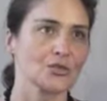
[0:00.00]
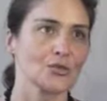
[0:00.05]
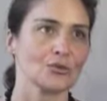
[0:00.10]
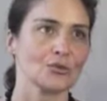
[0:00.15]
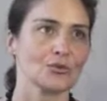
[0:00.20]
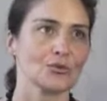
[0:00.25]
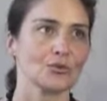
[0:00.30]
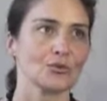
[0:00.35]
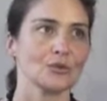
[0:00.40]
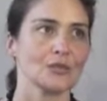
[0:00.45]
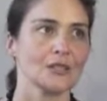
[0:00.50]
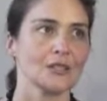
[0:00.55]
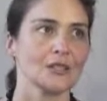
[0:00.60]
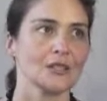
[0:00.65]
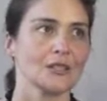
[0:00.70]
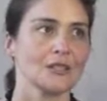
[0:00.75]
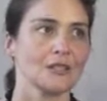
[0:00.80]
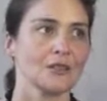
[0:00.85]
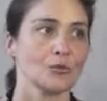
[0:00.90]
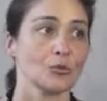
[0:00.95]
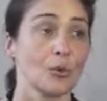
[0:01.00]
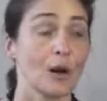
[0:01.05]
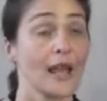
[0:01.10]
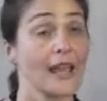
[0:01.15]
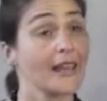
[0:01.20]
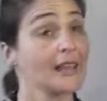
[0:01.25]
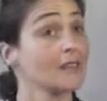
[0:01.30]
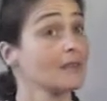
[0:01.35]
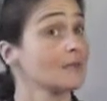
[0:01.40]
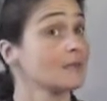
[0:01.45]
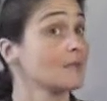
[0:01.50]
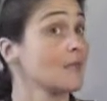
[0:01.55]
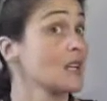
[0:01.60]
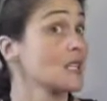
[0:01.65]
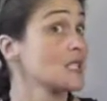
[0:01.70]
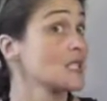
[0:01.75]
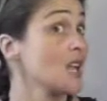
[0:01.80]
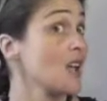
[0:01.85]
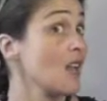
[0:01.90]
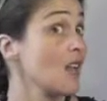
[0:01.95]
to write
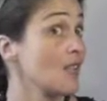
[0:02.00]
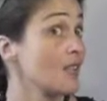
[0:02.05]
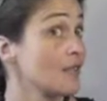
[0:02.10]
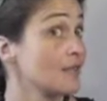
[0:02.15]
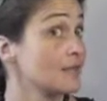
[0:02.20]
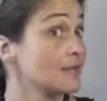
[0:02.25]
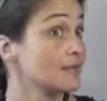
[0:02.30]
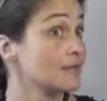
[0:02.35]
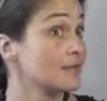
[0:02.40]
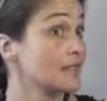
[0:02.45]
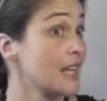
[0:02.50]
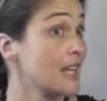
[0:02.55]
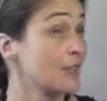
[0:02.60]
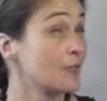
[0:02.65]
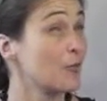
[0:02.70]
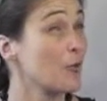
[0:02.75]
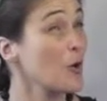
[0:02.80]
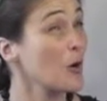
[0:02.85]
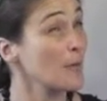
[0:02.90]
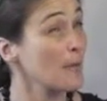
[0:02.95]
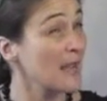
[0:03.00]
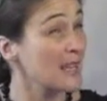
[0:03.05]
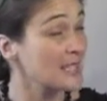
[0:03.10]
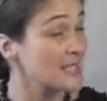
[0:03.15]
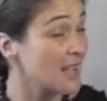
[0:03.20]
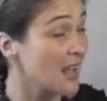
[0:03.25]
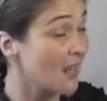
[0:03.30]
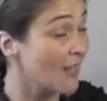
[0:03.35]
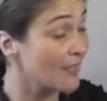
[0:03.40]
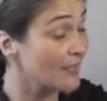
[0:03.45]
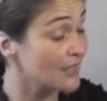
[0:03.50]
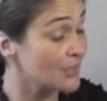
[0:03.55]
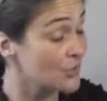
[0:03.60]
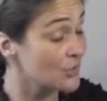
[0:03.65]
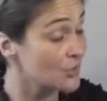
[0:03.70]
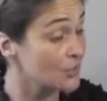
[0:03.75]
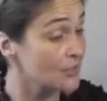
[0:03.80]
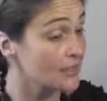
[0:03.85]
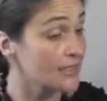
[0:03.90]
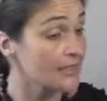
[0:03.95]
myself and for myself
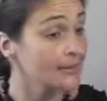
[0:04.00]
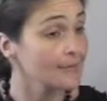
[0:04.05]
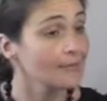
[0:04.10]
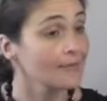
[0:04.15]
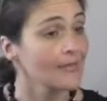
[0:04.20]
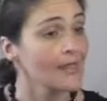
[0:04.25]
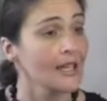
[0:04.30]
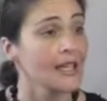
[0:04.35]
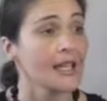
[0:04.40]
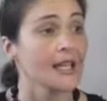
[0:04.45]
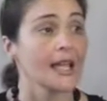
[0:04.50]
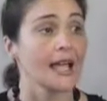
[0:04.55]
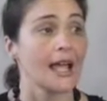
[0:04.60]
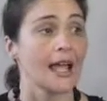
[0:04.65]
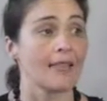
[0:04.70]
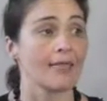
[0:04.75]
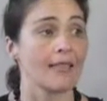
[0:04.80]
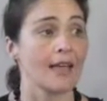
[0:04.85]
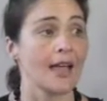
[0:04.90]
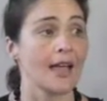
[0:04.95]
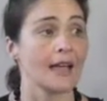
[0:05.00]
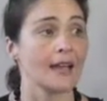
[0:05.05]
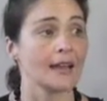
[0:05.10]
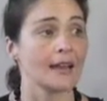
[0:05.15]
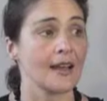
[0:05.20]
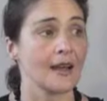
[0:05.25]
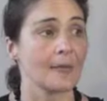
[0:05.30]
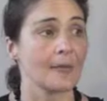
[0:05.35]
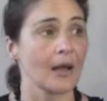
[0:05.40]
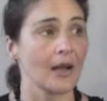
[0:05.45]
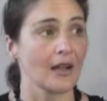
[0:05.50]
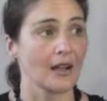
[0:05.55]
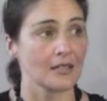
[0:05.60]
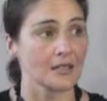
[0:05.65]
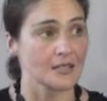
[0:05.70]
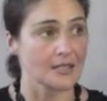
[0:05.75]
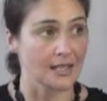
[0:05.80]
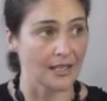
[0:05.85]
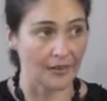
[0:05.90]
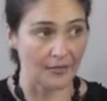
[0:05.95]
initially, and then I
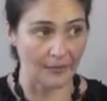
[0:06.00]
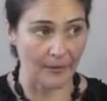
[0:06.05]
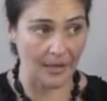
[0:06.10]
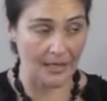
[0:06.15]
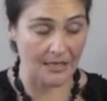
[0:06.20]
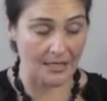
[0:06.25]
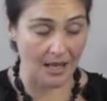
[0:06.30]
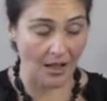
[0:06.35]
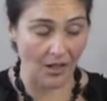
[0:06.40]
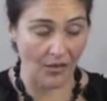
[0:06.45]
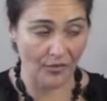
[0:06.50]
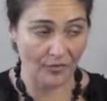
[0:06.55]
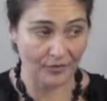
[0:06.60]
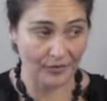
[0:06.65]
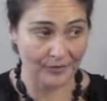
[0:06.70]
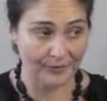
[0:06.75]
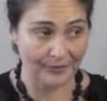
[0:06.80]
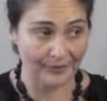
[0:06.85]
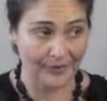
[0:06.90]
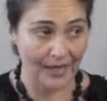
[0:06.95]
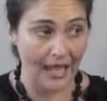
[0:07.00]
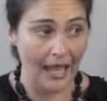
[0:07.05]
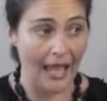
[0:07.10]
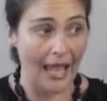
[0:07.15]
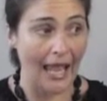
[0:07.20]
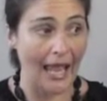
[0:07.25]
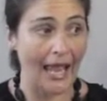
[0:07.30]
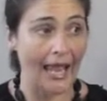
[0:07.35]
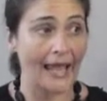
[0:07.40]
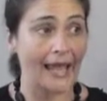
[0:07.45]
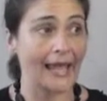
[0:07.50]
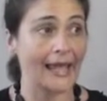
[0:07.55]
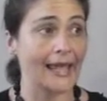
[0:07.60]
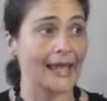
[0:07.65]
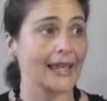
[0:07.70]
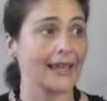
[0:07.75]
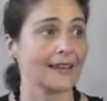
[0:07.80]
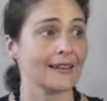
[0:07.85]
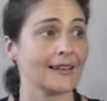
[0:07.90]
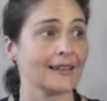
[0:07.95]
got sick of myself
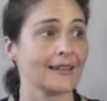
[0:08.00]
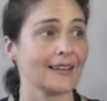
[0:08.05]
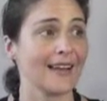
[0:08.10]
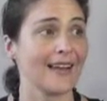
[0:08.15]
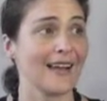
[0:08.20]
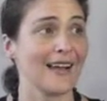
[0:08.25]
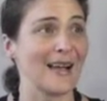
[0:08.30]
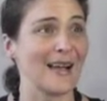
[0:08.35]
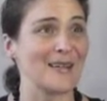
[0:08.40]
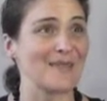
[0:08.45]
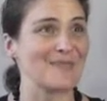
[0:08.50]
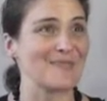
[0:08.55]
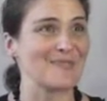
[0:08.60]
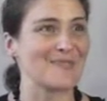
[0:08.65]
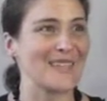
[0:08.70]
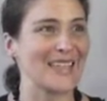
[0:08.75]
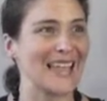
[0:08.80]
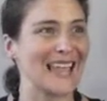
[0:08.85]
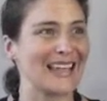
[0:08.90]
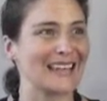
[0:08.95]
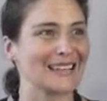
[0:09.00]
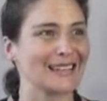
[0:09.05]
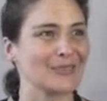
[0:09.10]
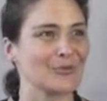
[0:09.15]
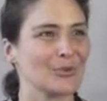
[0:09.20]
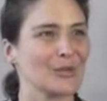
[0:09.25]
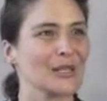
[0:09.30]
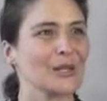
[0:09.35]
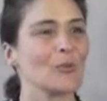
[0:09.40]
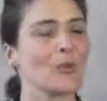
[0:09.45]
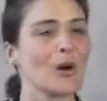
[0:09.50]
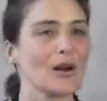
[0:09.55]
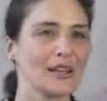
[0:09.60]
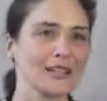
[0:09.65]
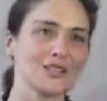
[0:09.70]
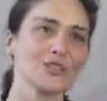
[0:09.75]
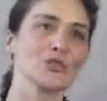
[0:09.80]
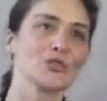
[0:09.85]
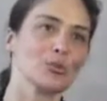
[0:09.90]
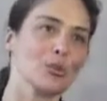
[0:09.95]
and really
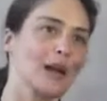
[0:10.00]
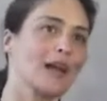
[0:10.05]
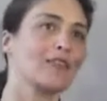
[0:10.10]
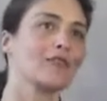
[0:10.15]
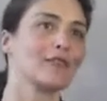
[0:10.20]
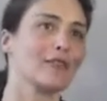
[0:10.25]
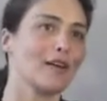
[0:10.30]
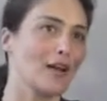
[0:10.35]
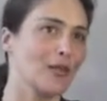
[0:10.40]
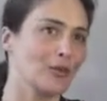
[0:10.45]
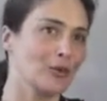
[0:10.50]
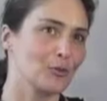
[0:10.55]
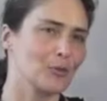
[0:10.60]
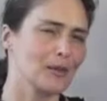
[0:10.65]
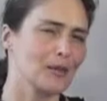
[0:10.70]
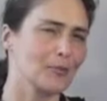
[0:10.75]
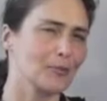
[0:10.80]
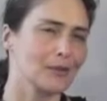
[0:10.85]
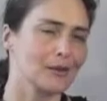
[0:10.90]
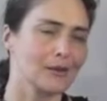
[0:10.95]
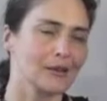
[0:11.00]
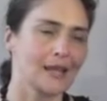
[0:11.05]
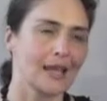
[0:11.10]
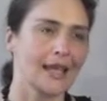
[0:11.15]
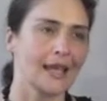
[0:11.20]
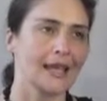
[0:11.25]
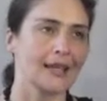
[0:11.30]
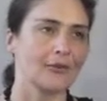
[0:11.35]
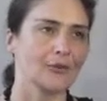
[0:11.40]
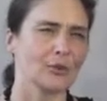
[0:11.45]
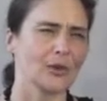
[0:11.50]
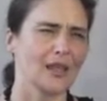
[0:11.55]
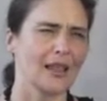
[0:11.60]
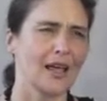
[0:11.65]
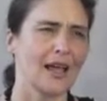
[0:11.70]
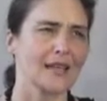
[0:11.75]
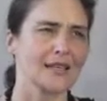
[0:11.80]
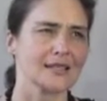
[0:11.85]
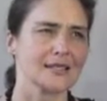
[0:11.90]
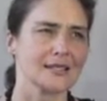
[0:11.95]
wanted to write for other people, and
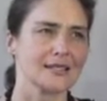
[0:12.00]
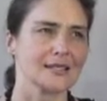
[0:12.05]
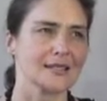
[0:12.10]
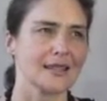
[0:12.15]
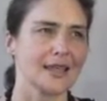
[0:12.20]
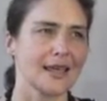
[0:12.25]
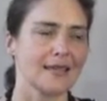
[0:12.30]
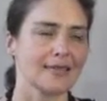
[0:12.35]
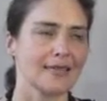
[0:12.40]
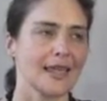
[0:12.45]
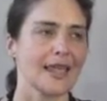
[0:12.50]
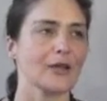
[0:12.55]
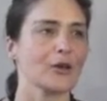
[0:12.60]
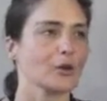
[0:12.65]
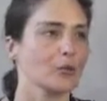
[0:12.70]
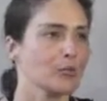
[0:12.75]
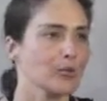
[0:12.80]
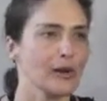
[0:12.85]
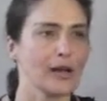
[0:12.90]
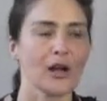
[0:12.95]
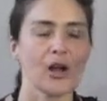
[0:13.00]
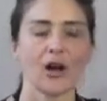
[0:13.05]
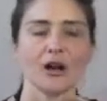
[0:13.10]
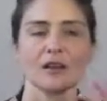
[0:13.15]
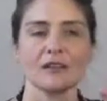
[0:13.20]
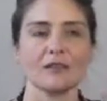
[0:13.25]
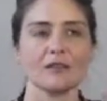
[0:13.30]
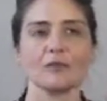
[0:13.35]
realized that they could bring